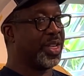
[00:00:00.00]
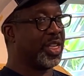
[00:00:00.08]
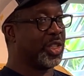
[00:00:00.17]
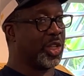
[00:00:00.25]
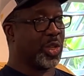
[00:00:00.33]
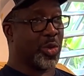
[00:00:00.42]

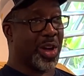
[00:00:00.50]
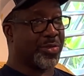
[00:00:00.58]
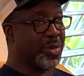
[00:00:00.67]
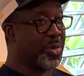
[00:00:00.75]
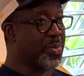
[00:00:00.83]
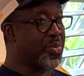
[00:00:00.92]
So you don't have
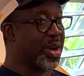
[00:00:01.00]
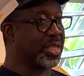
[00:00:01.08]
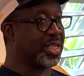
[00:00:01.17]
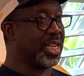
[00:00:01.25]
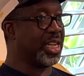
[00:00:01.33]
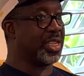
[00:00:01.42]
no more
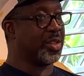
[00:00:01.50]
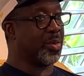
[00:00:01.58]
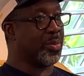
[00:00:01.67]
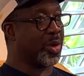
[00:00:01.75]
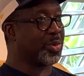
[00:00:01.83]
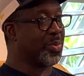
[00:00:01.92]
prostate, no
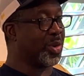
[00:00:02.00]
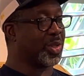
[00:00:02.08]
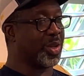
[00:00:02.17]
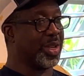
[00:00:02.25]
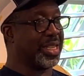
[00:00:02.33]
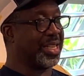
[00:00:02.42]
more
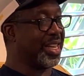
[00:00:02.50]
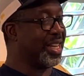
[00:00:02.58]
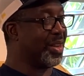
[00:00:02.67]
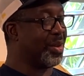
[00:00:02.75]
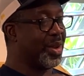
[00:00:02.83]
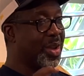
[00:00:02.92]
muscle in
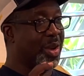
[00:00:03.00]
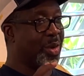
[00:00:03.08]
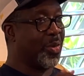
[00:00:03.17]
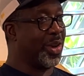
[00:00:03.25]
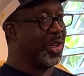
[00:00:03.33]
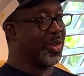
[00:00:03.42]
there
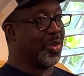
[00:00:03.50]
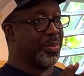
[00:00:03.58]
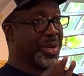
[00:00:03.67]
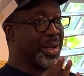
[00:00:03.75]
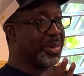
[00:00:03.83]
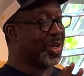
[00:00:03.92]
where you're gonna
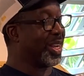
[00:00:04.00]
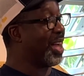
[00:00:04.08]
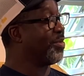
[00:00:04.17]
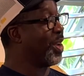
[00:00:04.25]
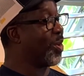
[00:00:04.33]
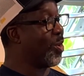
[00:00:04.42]
be able to
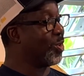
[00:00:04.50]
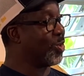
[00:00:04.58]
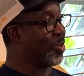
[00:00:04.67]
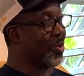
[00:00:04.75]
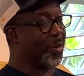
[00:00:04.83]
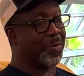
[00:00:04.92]
have that
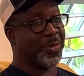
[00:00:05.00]
control.